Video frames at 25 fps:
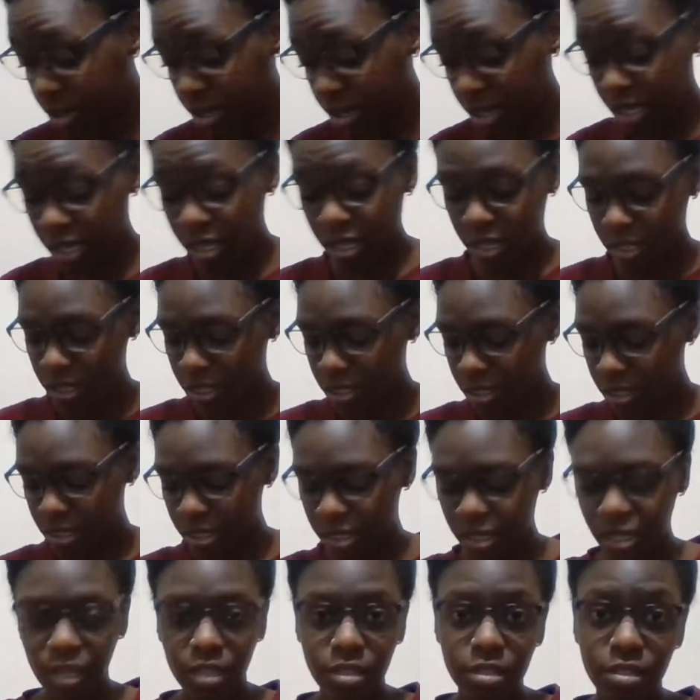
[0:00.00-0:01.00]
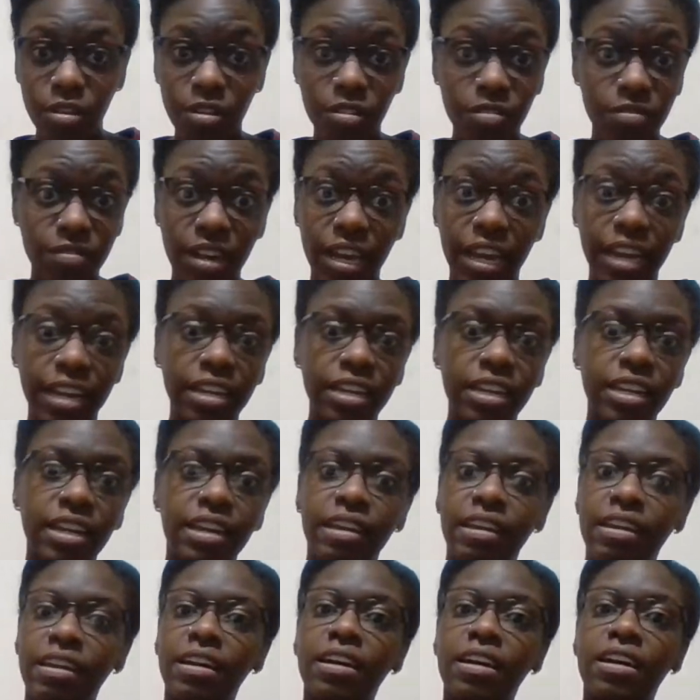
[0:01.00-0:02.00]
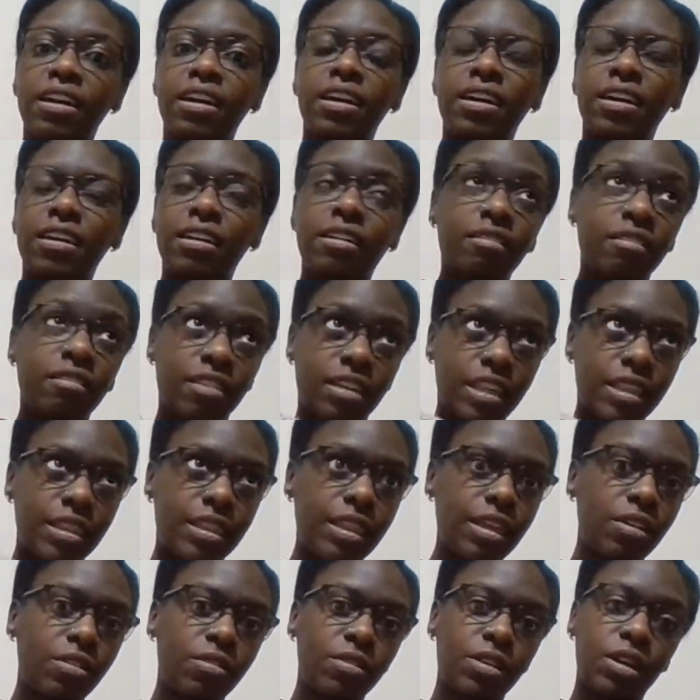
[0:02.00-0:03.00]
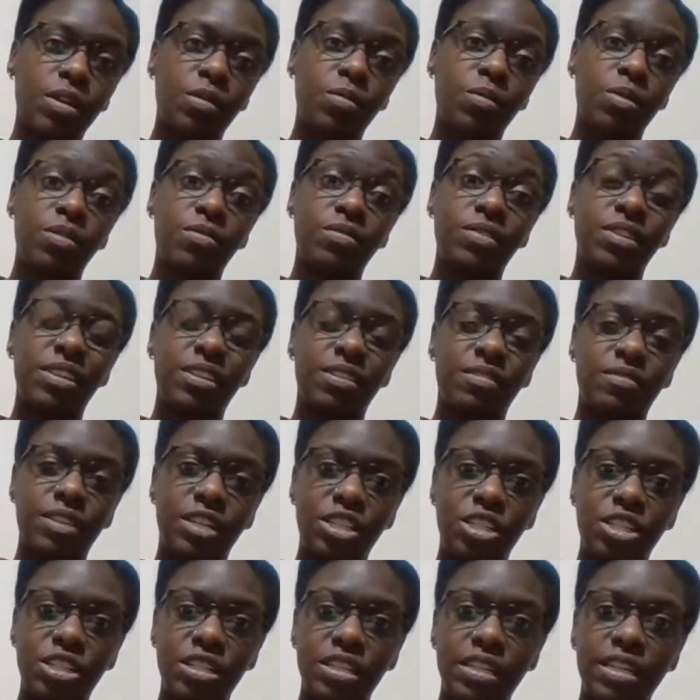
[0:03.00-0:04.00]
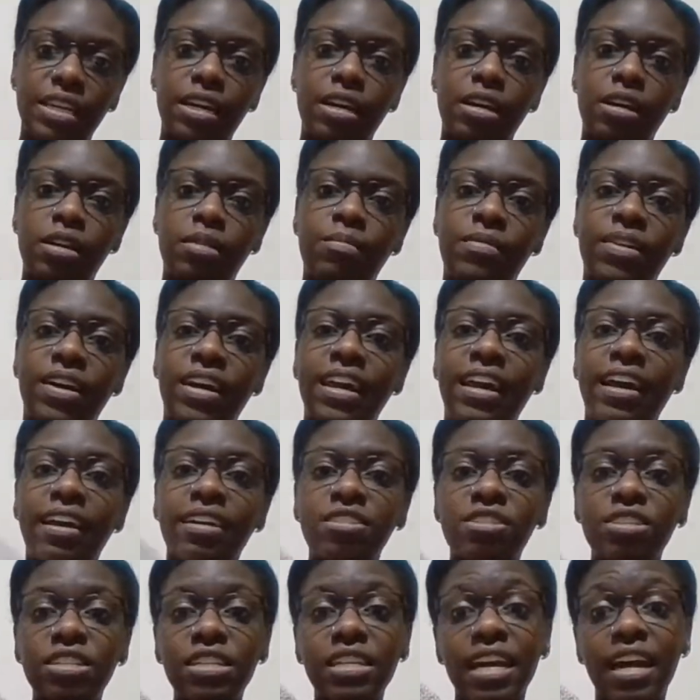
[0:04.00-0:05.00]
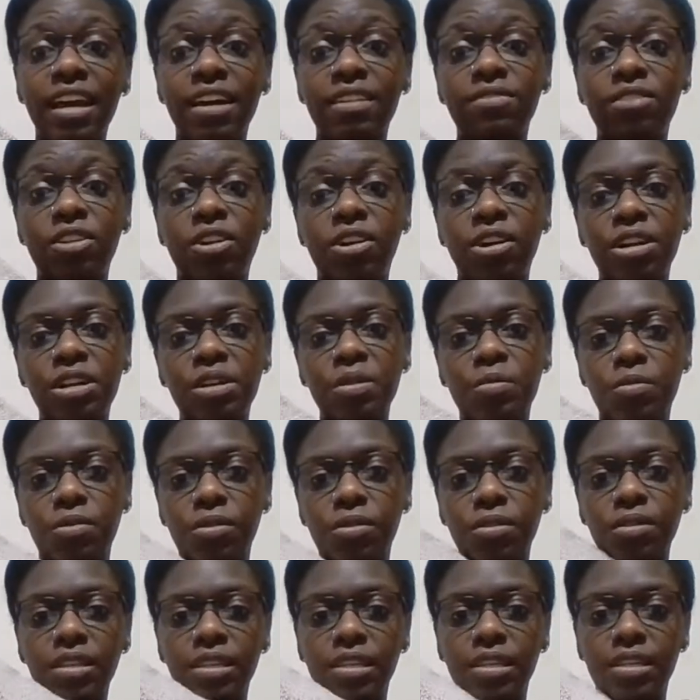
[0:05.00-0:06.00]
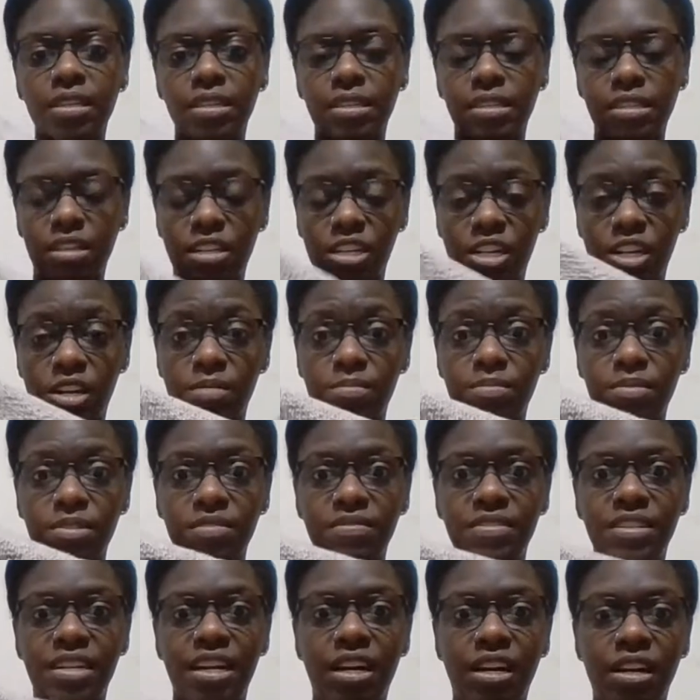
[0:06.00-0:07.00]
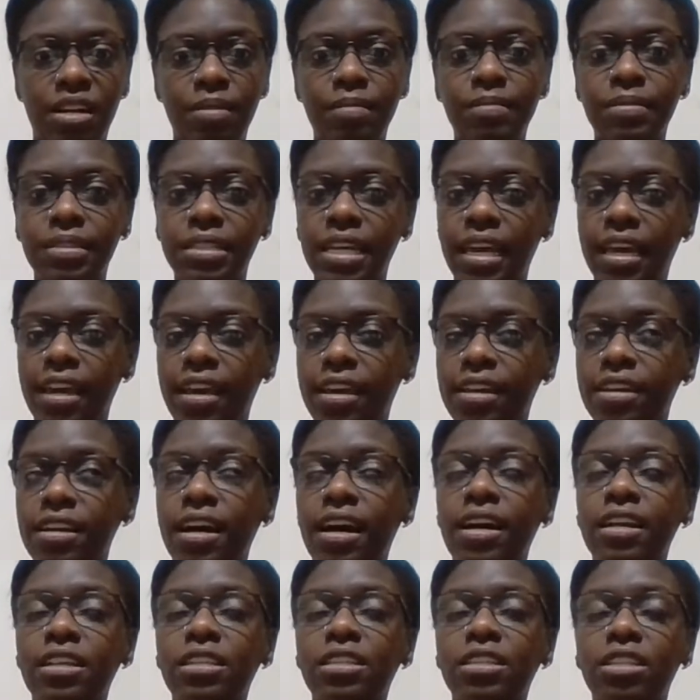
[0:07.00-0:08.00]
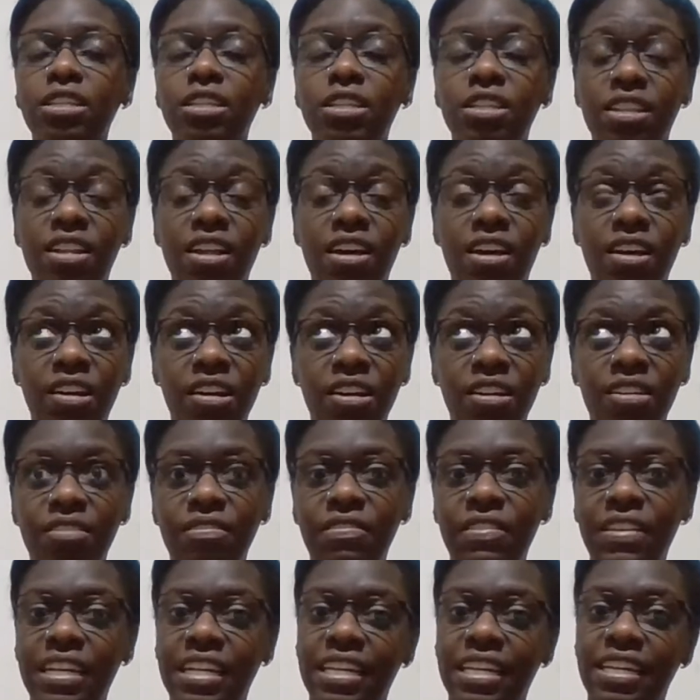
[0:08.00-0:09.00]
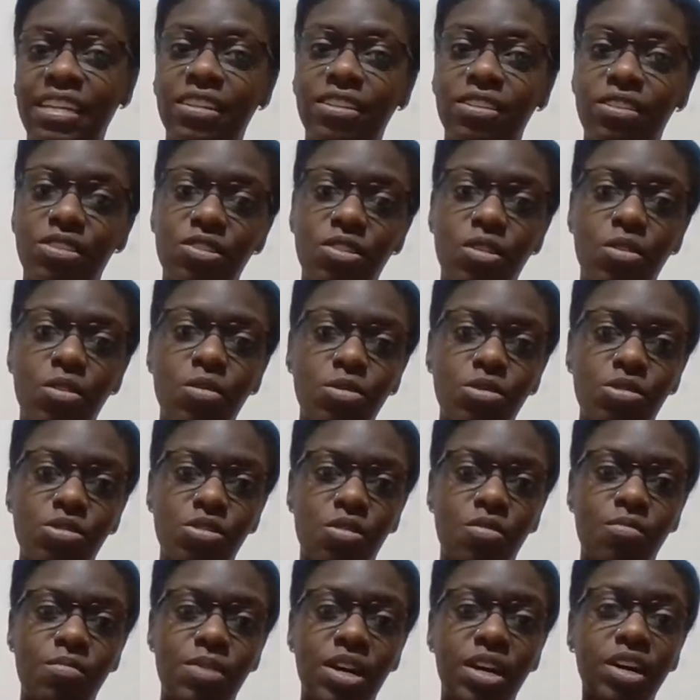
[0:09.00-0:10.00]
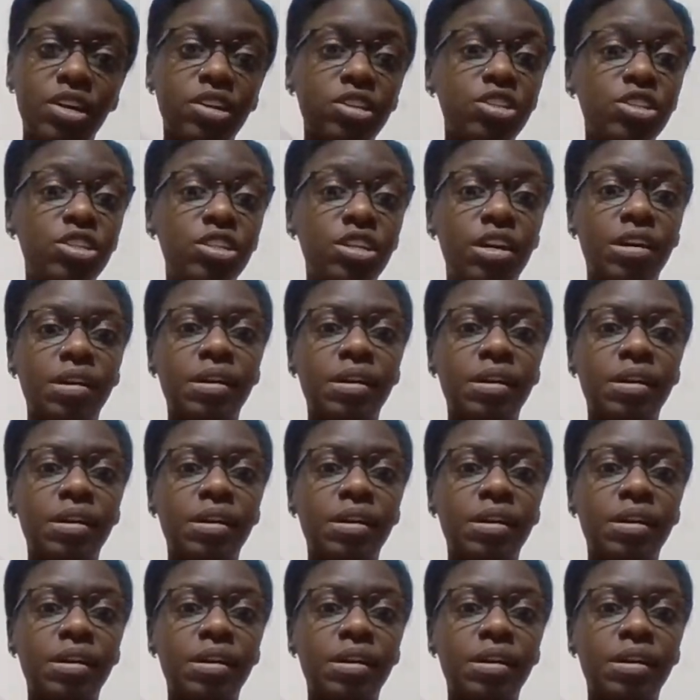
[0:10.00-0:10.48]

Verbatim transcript: but it's all fine. They'll get woven in eventually. I actually have already worn this a couple of times, and I love it so, so much.